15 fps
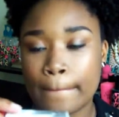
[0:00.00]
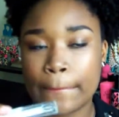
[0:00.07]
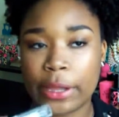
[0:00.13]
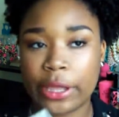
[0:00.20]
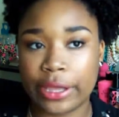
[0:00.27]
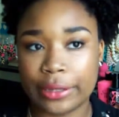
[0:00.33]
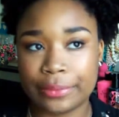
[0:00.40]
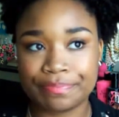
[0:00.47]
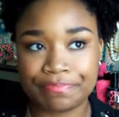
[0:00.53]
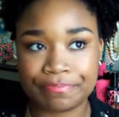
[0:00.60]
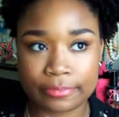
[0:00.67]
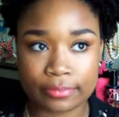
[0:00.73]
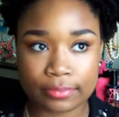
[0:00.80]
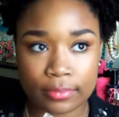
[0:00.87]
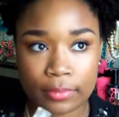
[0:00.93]
But
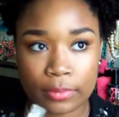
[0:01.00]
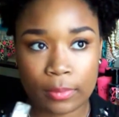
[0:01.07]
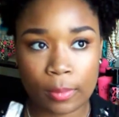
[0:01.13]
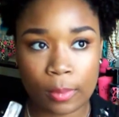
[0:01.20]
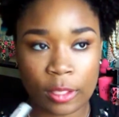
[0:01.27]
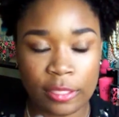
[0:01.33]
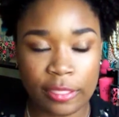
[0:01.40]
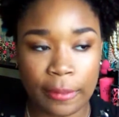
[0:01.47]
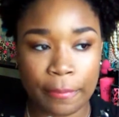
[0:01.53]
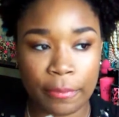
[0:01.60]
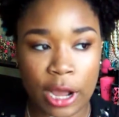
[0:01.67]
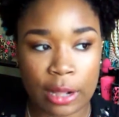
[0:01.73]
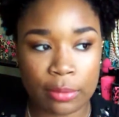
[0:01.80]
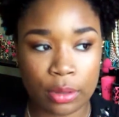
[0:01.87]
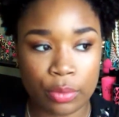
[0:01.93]
the
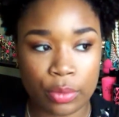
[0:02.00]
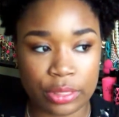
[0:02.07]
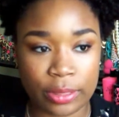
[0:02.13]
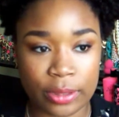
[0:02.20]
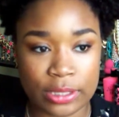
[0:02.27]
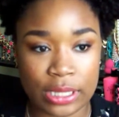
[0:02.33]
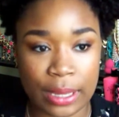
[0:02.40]
problem with this,